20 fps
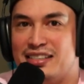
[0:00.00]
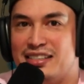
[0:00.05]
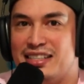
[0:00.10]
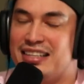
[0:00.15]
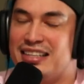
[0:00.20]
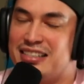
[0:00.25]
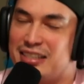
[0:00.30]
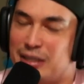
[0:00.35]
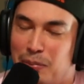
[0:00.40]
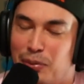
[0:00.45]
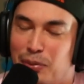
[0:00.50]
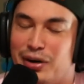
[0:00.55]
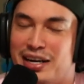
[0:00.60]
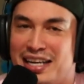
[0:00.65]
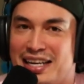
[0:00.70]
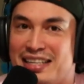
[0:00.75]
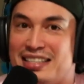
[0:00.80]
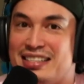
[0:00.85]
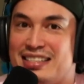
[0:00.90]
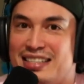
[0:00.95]
At some point, it
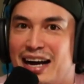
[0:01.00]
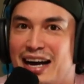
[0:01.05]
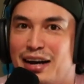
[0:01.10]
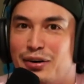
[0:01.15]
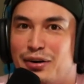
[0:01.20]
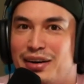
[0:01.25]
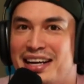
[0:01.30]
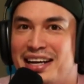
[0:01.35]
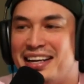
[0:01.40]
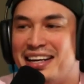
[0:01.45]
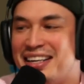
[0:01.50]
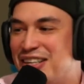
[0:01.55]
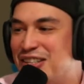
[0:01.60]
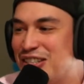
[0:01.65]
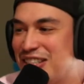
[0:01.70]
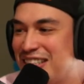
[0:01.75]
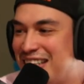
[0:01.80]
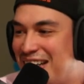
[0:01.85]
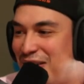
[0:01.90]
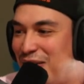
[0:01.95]
gets tiring, and you
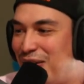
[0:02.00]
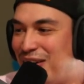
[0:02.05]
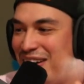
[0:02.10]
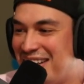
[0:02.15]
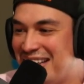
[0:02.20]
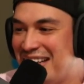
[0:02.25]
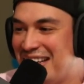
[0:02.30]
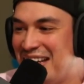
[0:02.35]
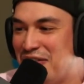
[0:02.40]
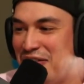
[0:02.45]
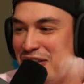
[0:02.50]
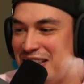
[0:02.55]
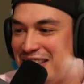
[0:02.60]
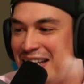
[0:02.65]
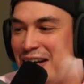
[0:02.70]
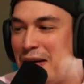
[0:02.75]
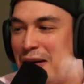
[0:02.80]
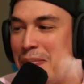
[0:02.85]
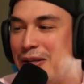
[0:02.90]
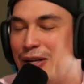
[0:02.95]
just kind of want to leave a
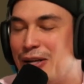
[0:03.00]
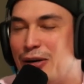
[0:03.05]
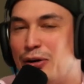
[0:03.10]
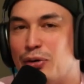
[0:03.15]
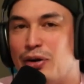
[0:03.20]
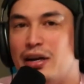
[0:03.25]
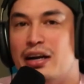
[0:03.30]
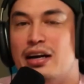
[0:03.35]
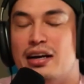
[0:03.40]
setup alone.